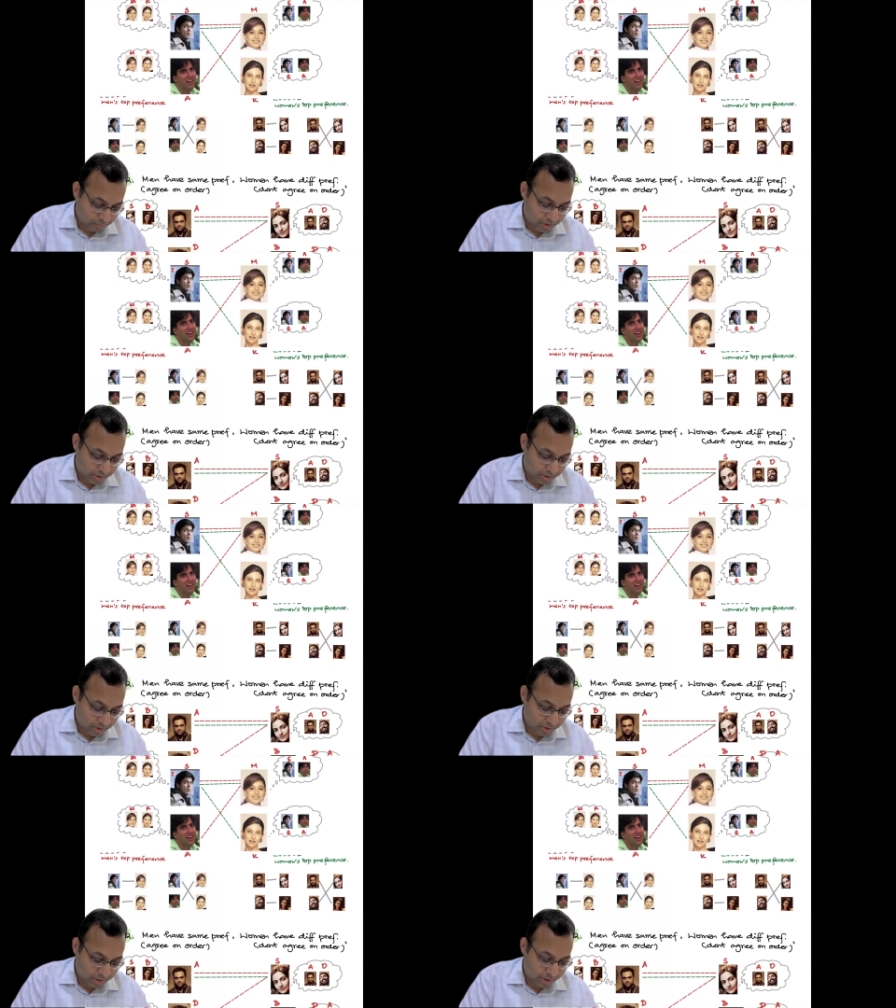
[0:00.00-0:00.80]
This is
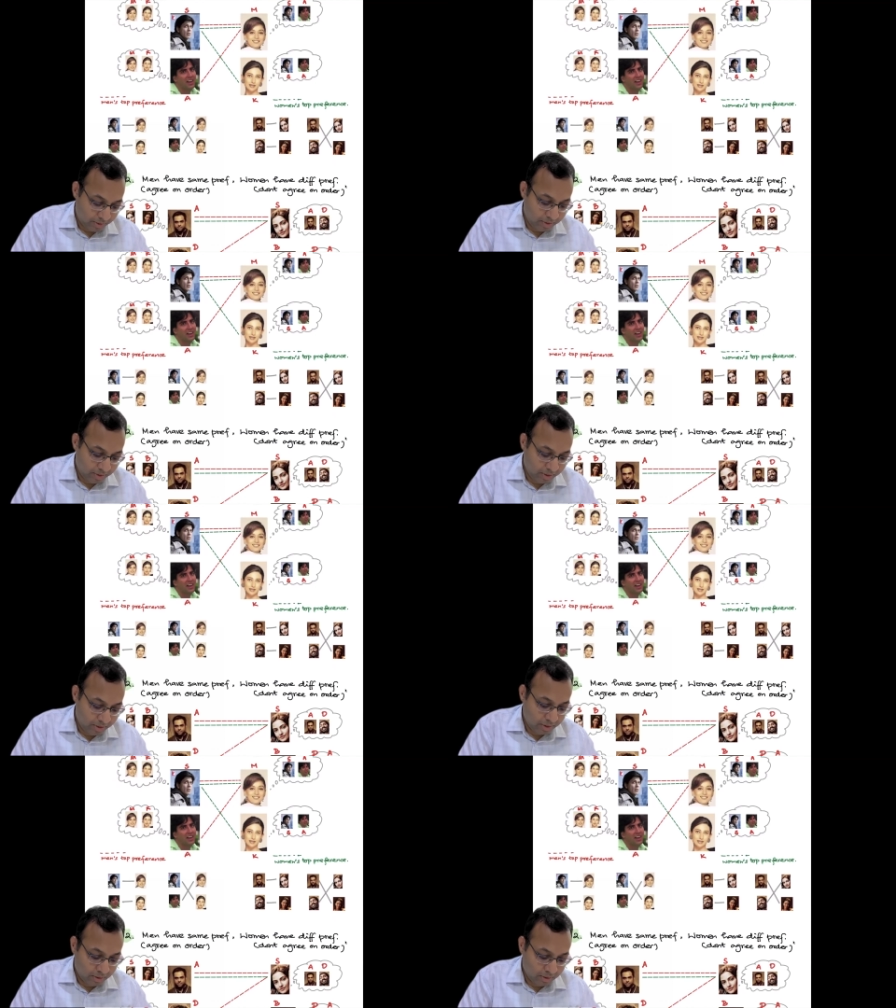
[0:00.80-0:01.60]
stable.
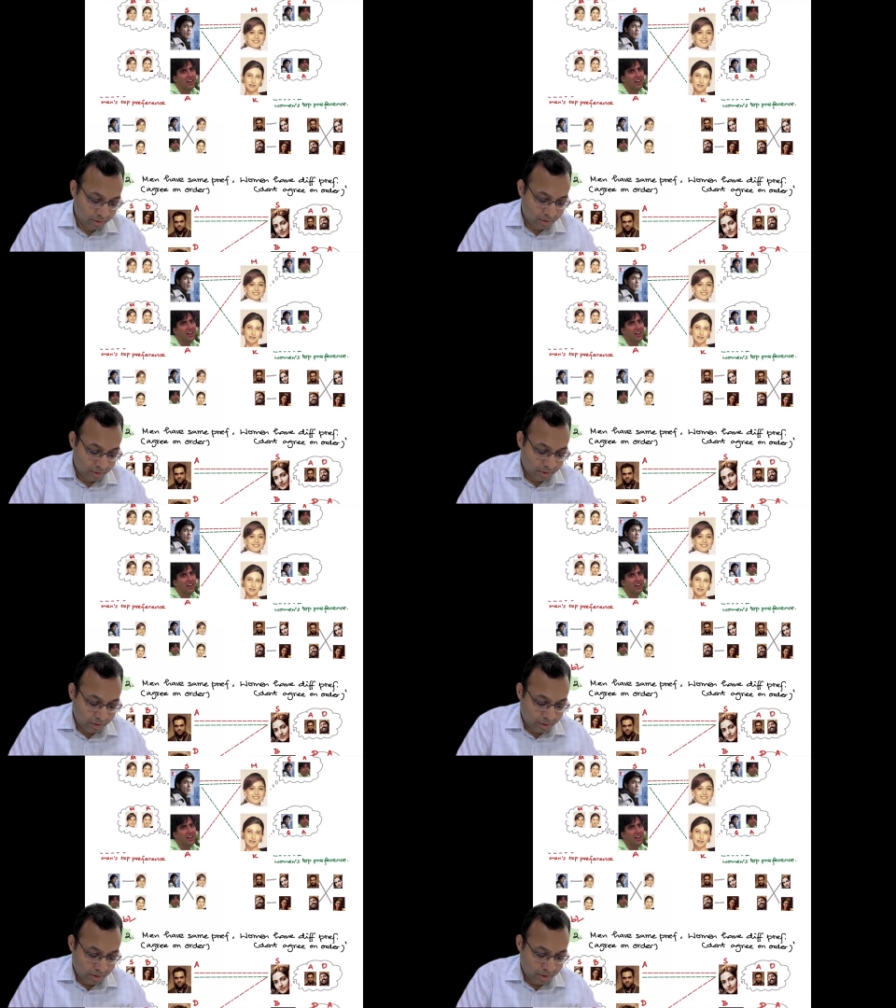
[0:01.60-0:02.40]

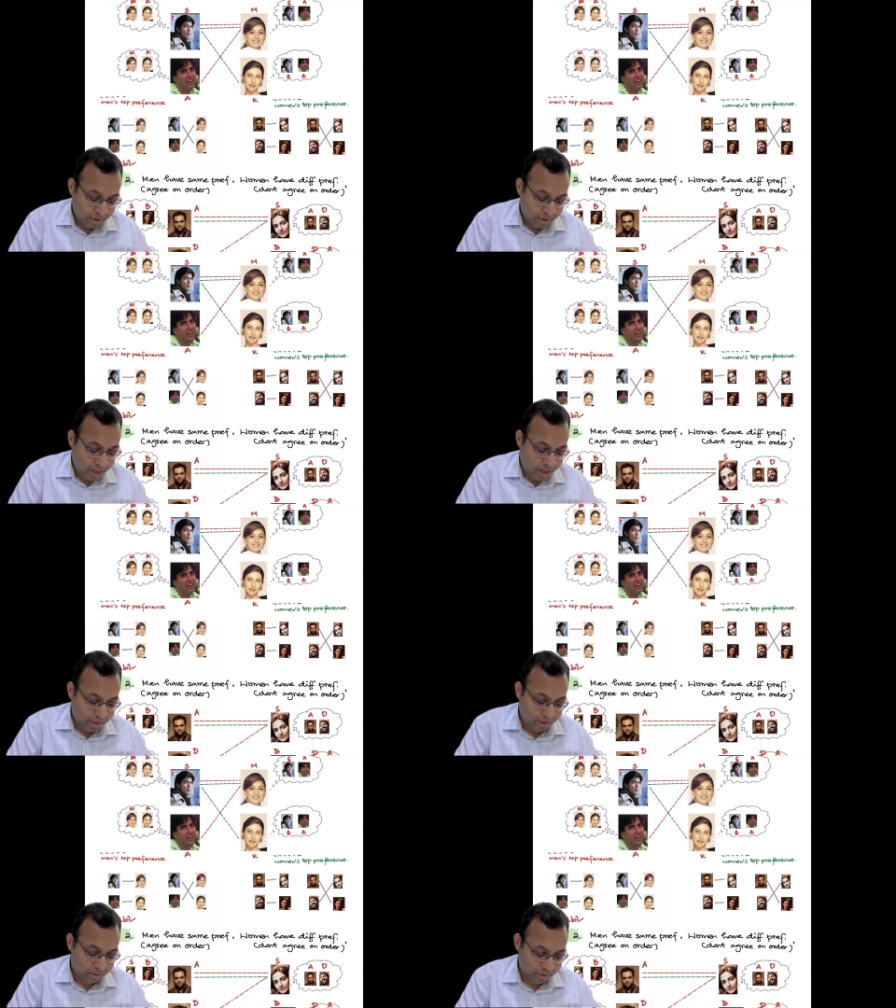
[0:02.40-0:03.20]

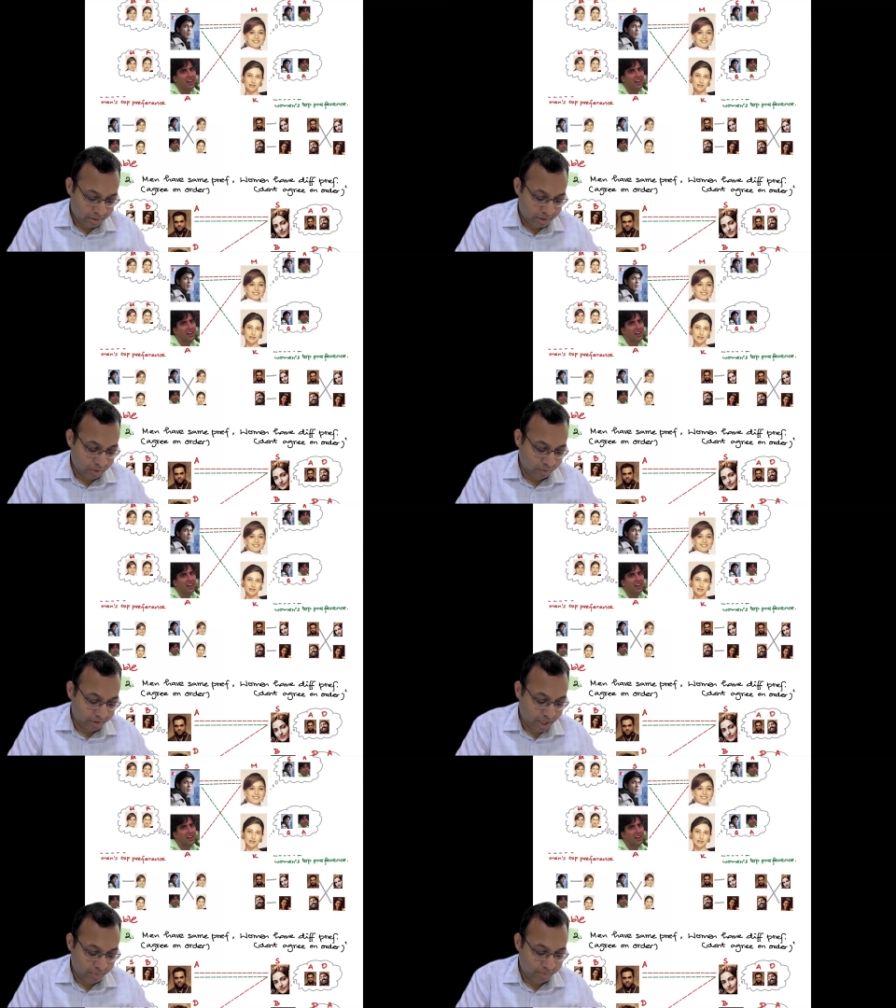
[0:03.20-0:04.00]
And Shahrukh
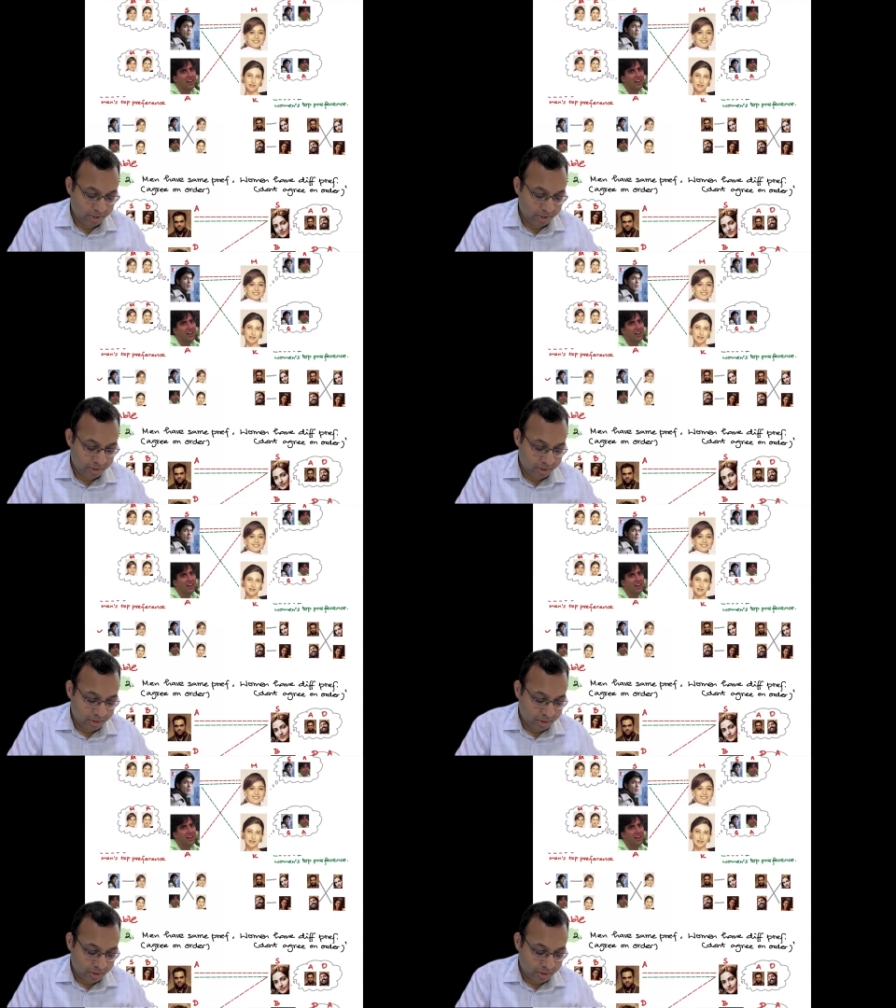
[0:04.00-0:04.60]
is happy.